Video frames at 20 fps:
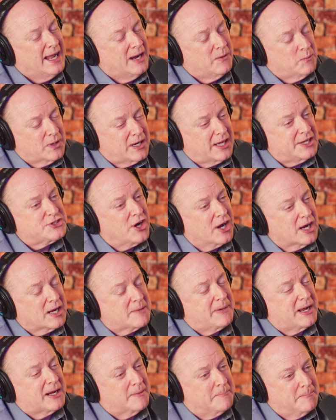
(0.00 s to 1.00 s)
And when I talk
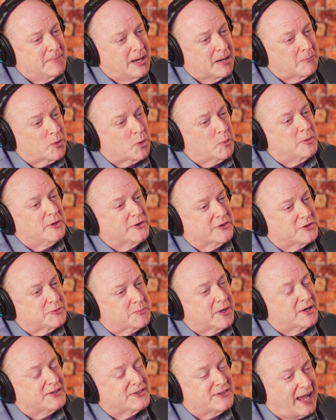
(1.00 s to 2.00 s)
about a memorable
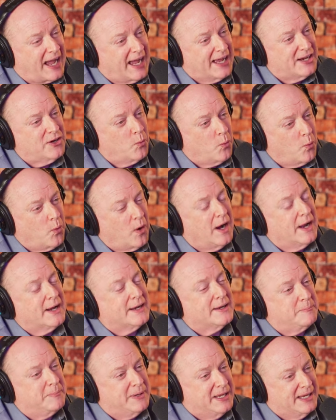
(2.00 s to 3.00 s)
experience, I don't
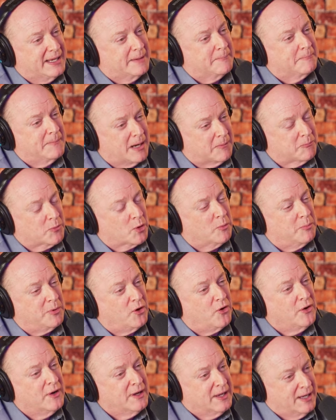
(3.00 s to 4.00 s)
want it being
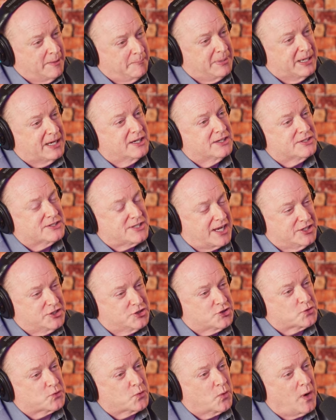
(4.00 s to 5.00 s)
memorable because I
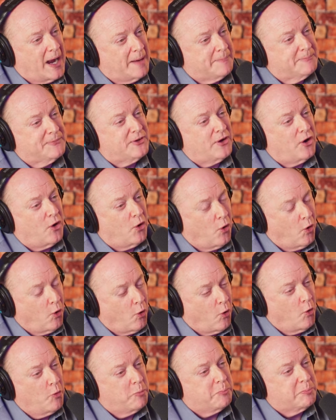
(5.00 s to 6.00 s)
dropped a
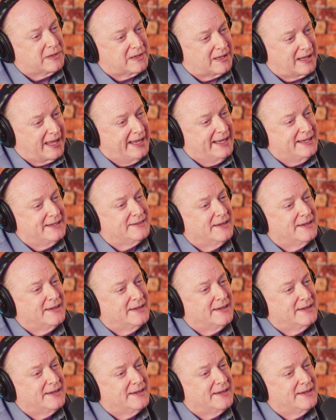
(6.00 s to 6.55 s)
whole plate